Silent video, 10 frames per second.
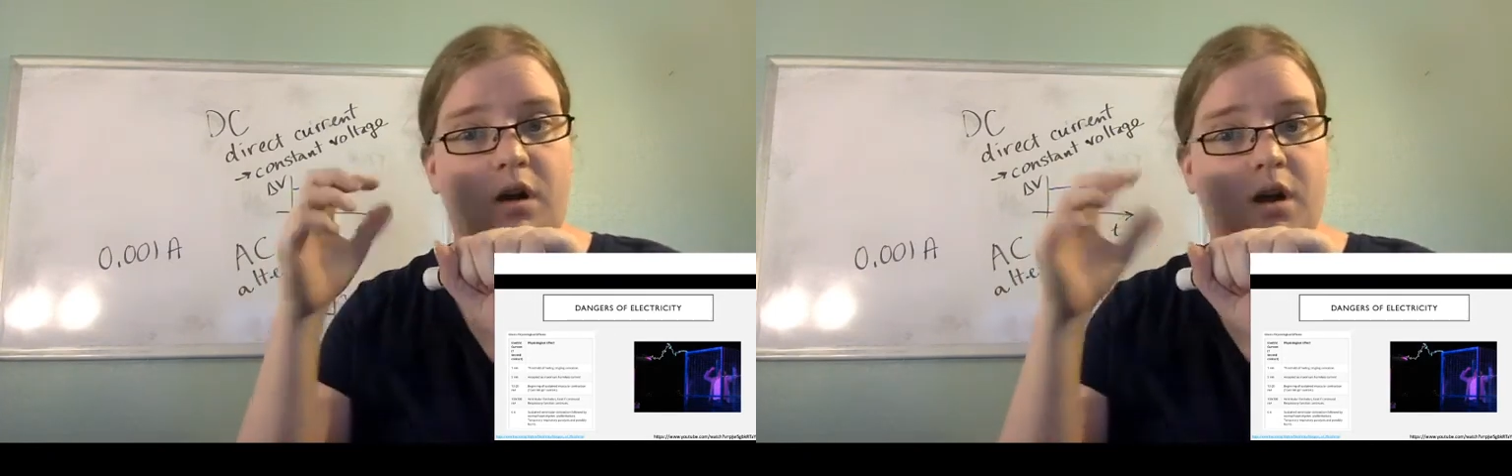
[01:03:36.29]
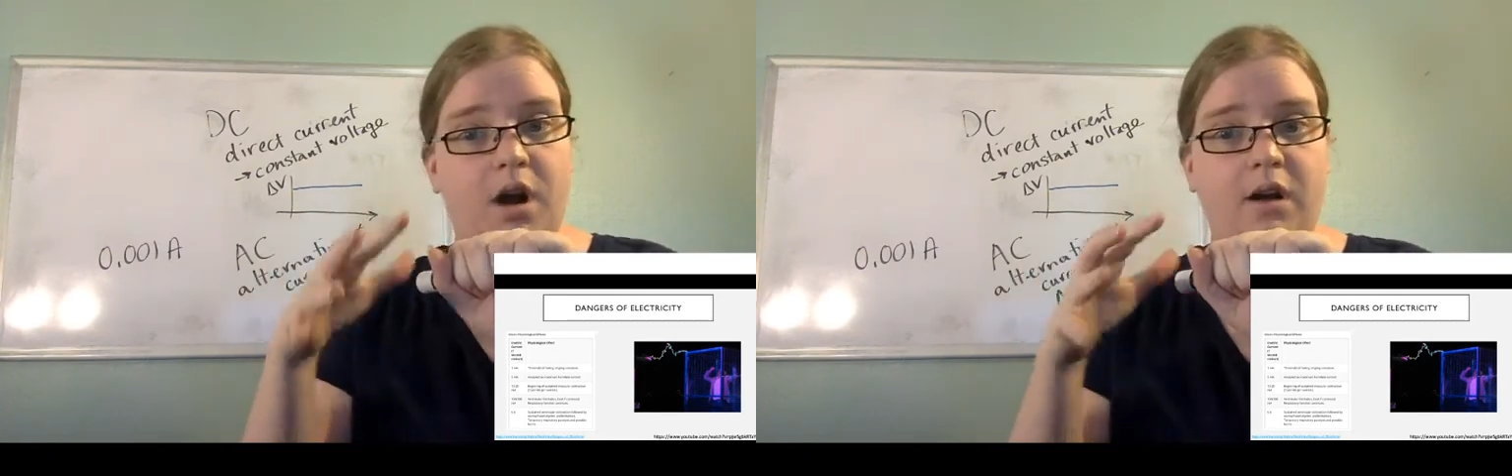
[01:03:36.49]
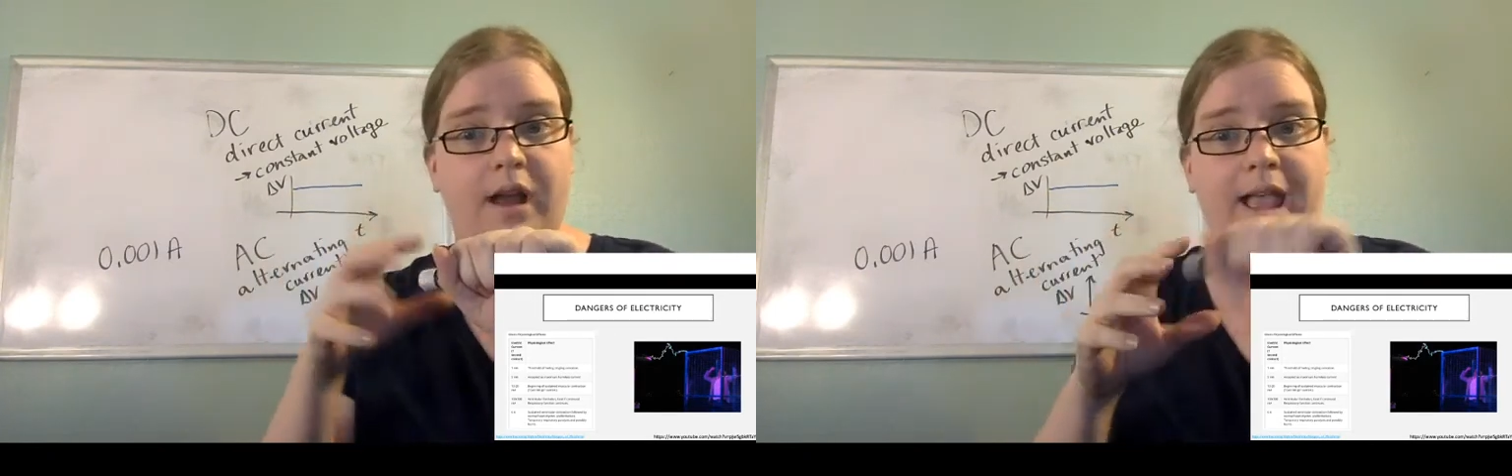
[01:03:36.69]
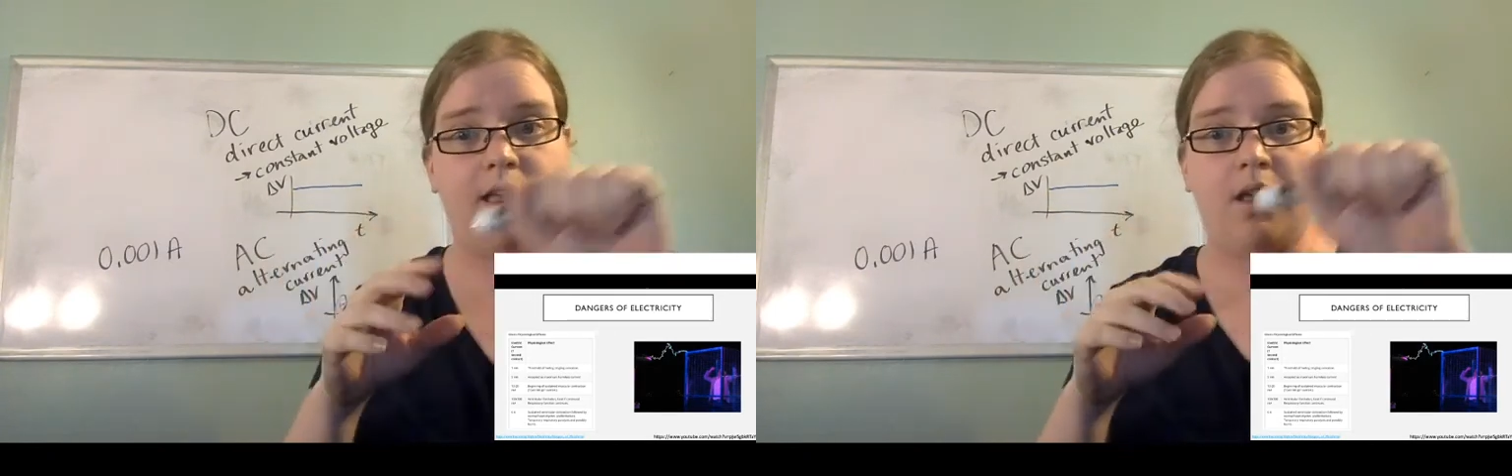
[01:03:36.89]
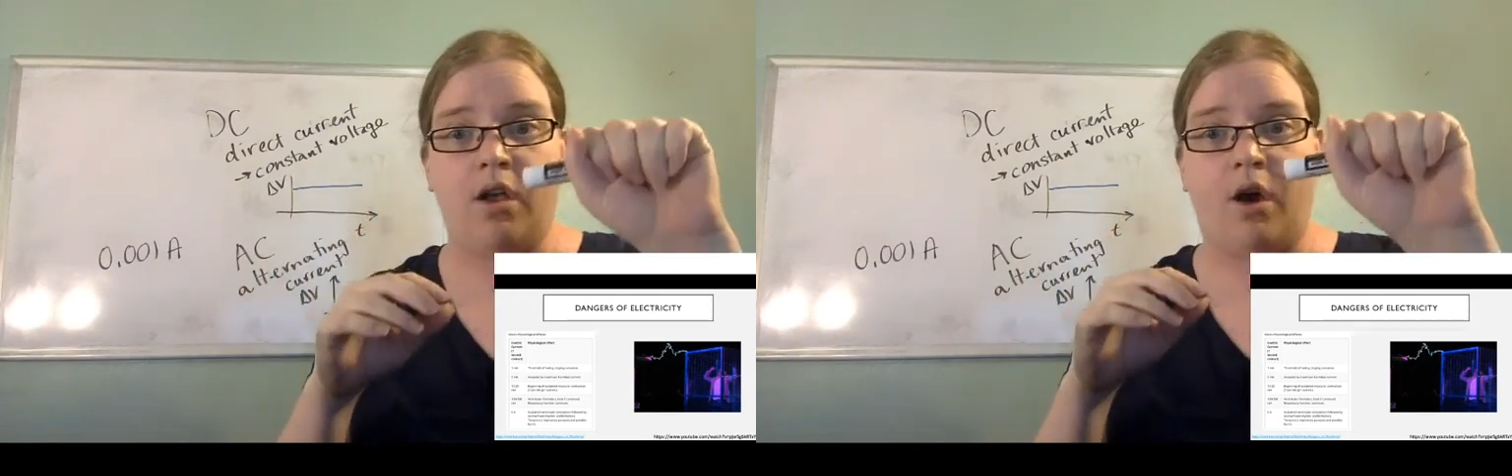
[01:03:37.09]
current,
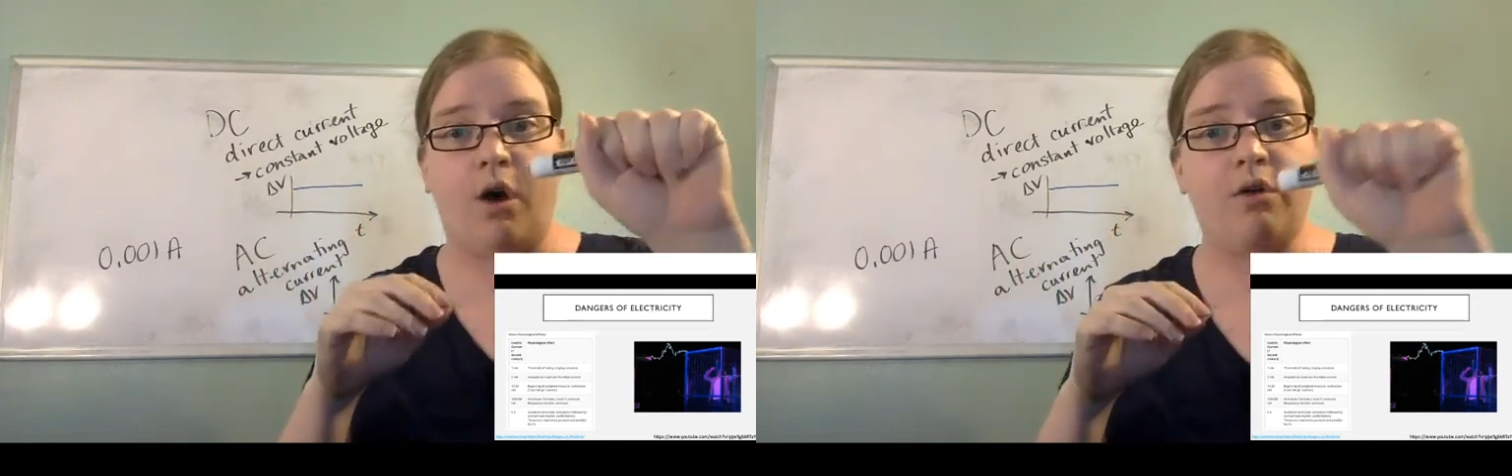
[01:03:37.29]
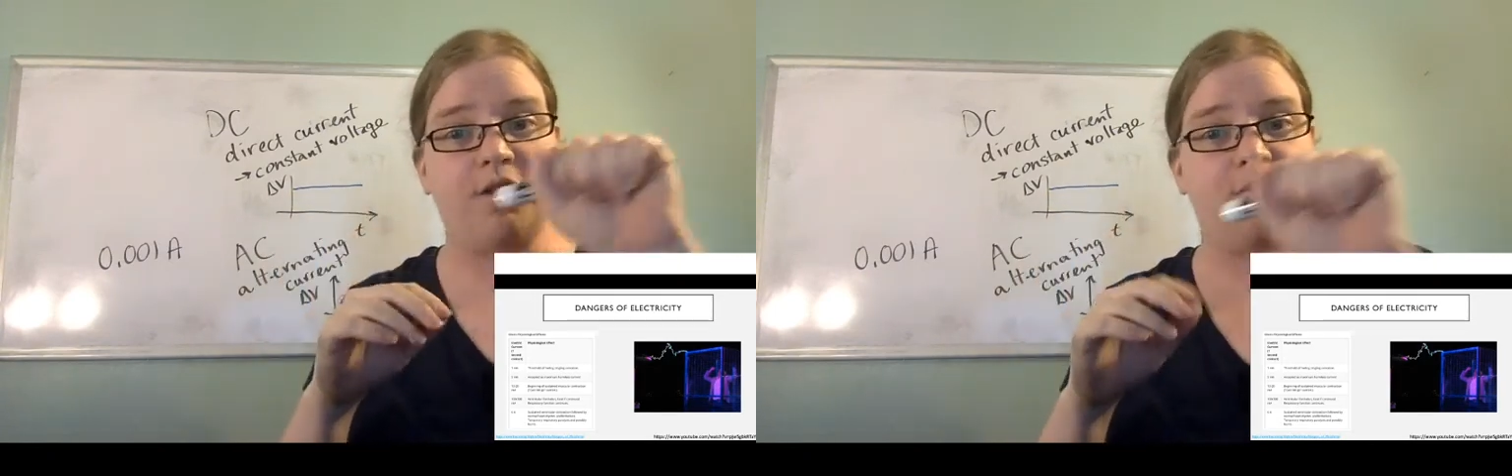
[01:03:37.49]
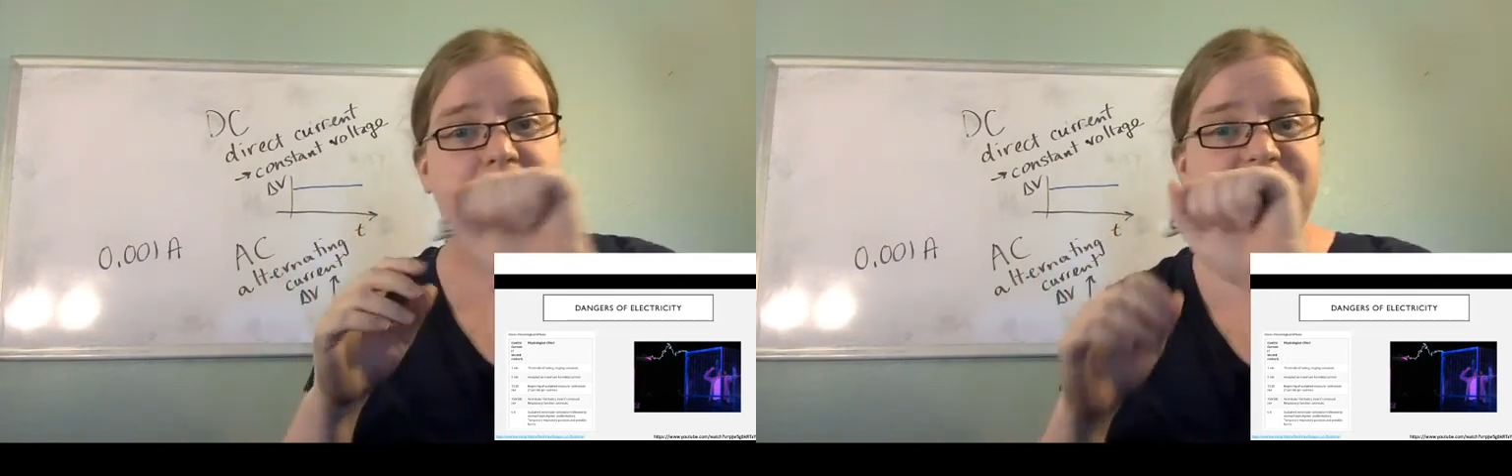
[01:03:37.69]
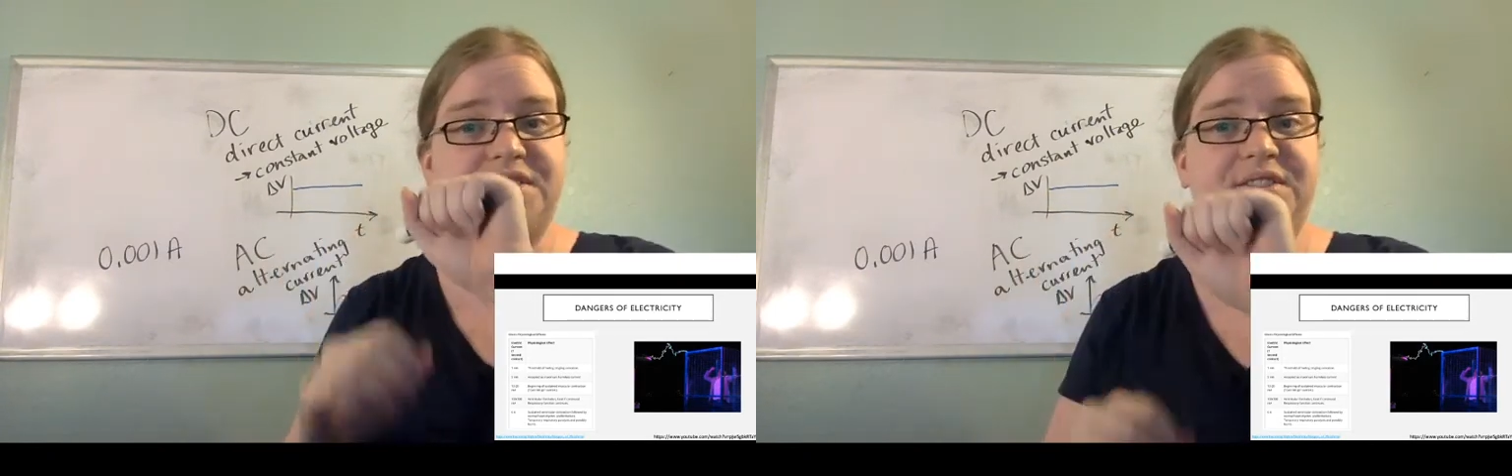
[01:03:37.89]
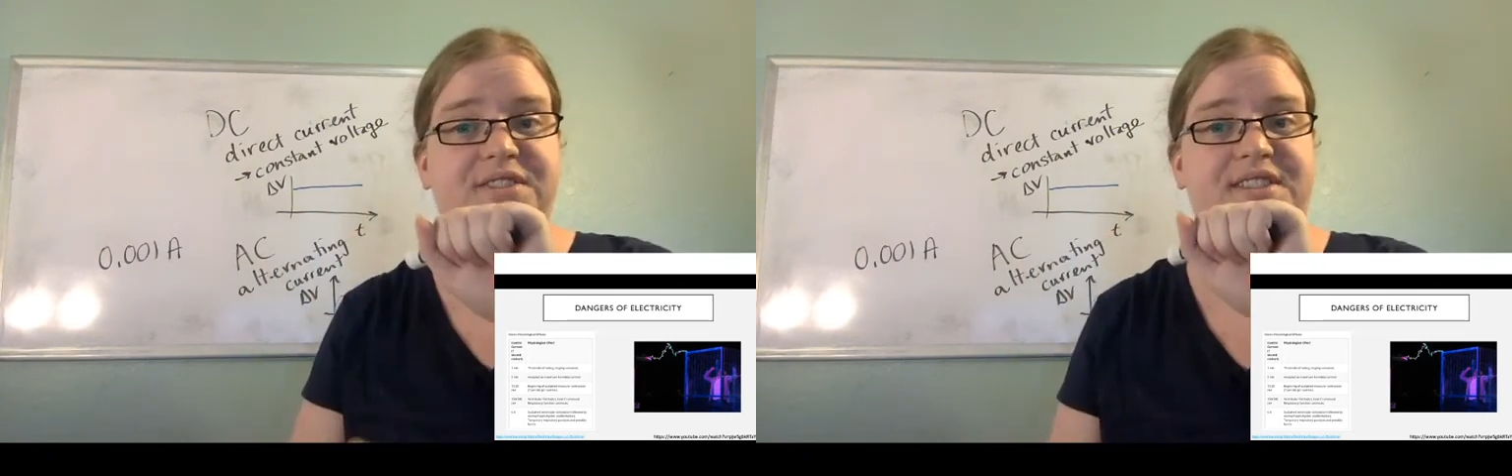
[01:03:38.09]
all your
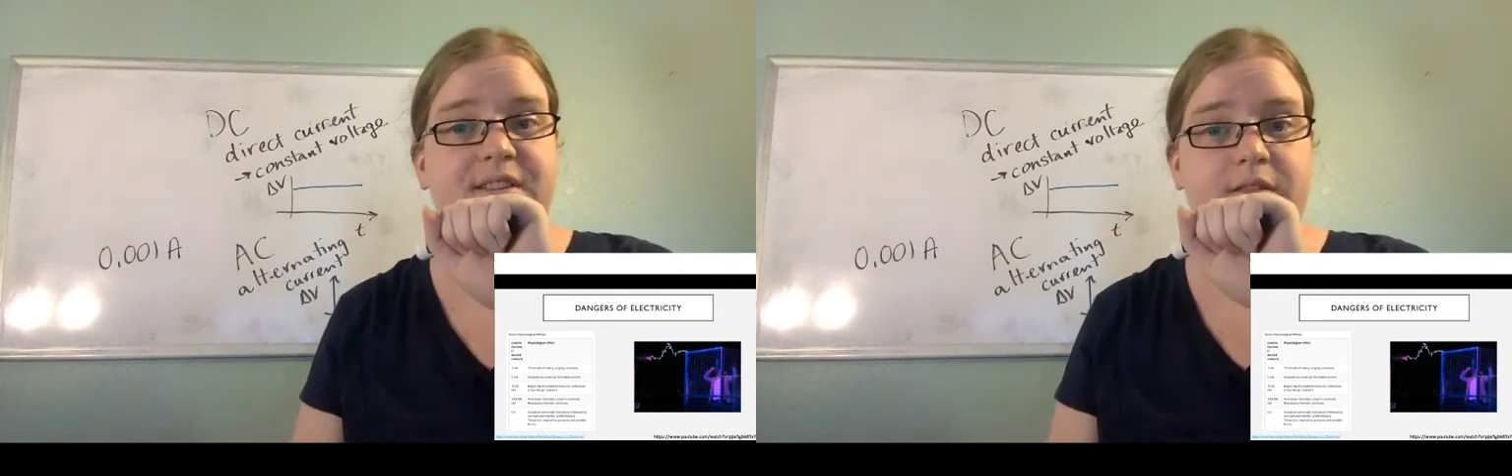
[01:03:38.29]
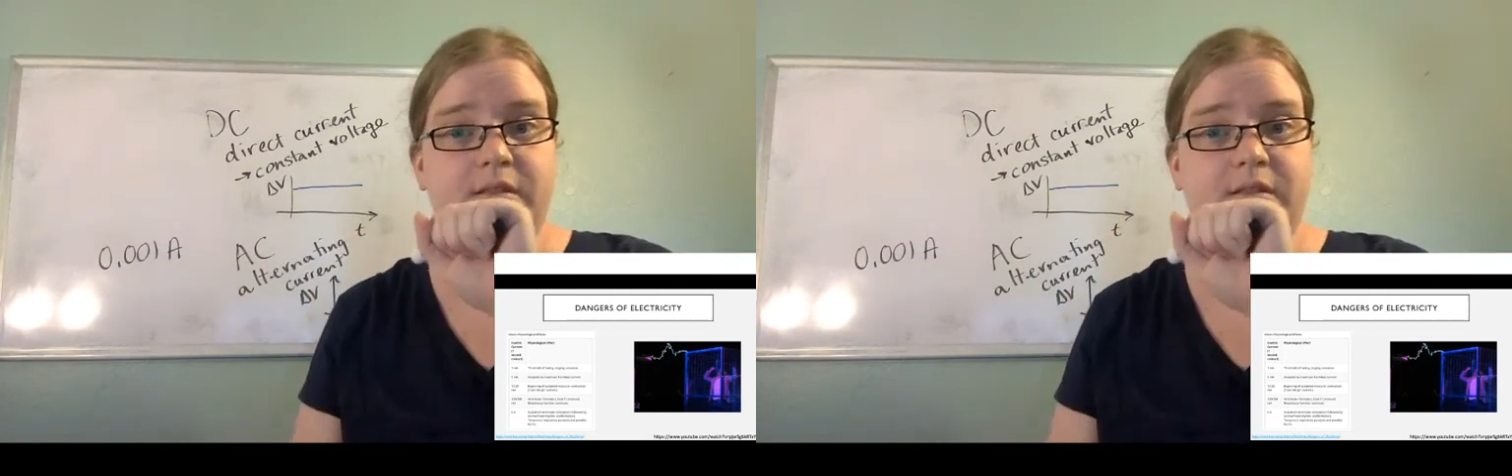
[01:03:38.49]
muscles